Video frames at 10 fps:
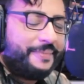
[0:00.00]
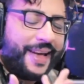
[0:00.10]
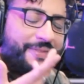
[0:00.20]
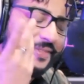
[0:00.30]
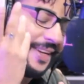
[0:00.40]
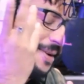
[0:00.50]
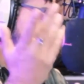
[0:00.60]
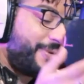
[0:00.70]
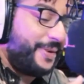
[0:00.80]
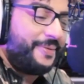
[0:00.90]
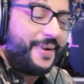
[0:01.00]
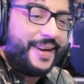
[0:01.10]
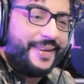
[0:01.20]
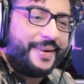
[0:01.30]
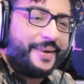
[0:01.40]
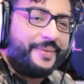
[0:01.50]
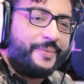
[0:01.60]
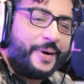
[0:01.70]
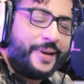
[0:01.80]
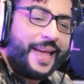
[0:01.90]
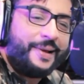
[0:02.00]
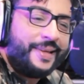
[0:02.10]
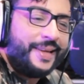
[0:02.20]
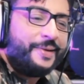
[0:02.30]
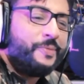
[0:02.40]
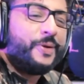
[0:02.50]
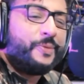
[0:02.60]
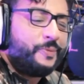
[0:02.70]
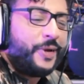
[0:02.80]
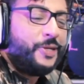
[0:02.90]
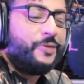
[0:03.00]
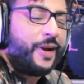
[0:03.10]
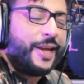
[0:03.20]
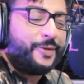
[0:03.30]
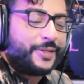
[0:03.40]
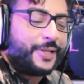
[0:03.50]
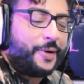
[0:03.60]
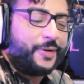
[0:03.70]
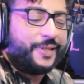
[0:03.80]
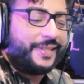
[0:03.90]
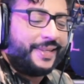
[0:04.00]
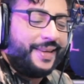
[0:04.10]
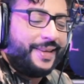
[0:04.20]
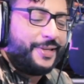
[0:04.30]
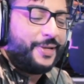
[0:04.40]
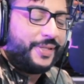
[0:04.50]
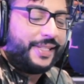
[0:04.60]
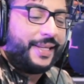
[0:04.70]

me, man, forget we're on radio. When you write your songs, do you